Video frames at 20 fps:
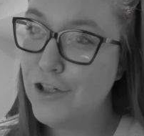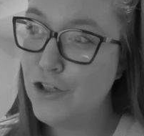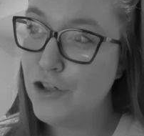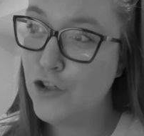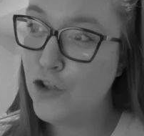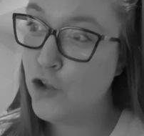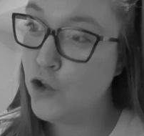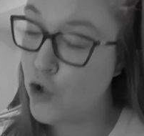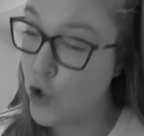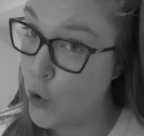
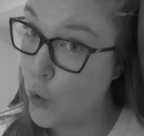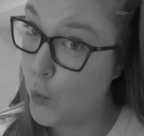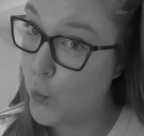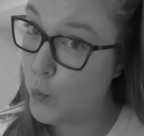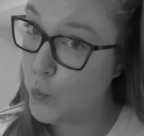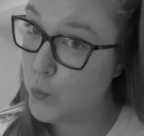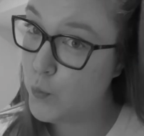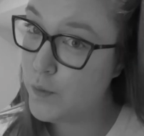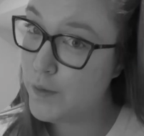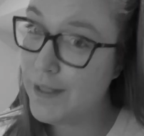no,
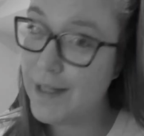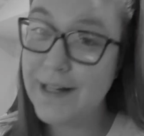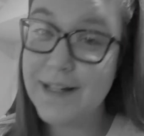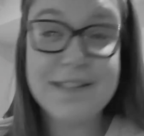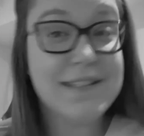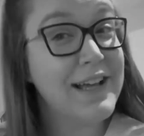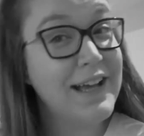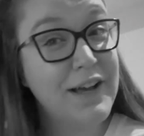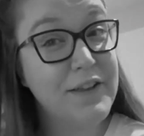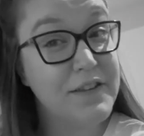that is
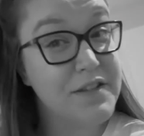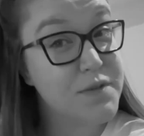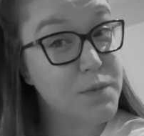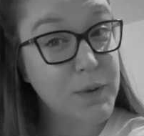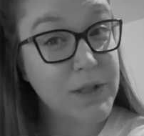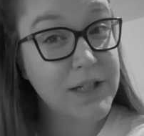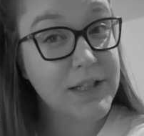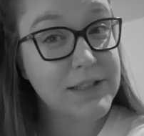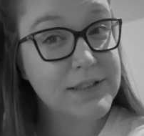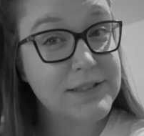not how this
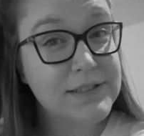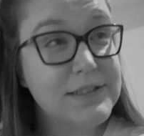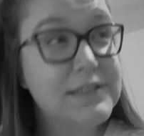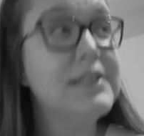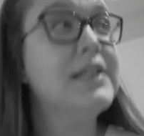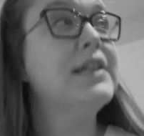works.